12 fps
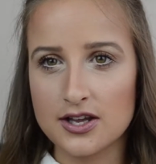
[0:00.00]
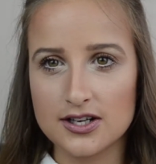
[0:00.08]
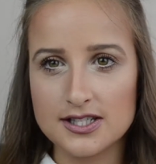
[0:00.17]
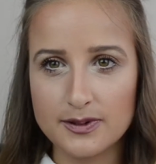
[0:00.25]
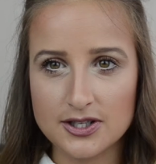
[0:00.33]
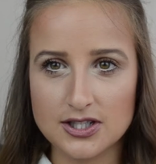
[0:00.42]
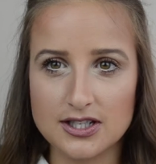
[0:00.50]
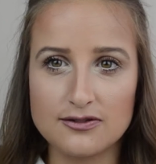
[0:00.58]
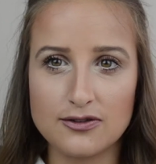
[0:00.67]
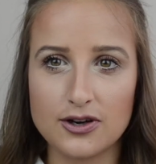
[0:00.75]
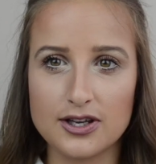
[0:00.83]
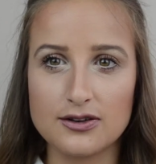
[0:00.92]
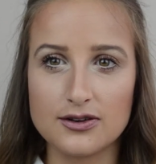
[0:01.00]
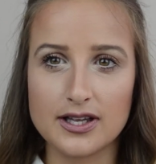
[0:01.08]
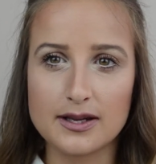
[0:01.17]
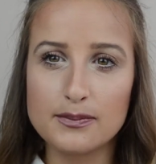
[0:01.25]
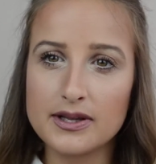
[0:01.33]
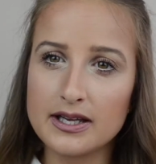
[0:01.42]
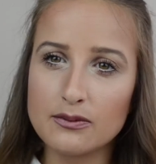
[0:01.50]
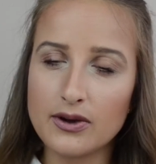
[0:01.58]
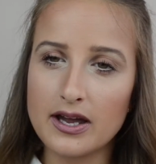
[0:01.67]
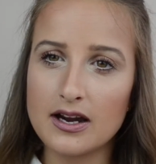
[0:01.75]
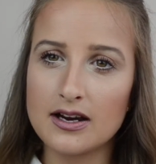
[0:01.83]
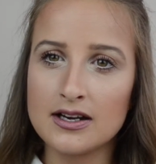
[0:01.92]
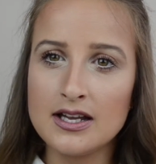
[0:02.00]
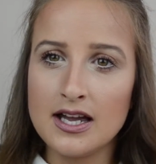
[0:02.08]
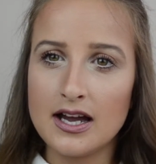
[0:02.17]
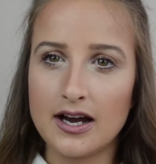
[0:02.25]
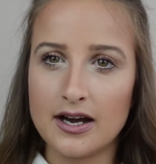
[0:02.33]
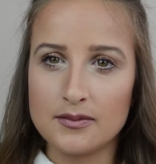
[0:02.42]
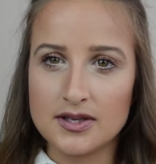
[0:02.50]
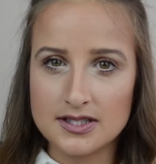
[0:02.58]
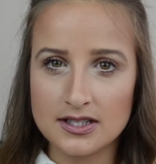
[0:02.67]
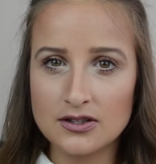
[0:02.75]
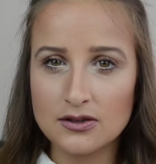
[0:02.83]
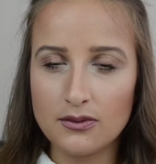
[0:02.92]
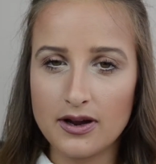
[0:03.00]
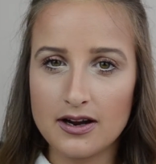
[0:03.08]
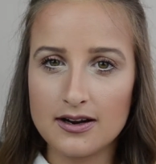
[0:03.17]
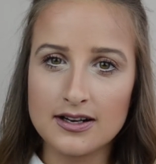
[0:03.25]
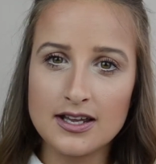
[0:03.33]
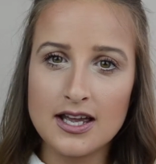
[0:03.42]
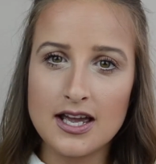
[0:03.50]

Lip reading: especially for, you know, like plateware and dinnerware,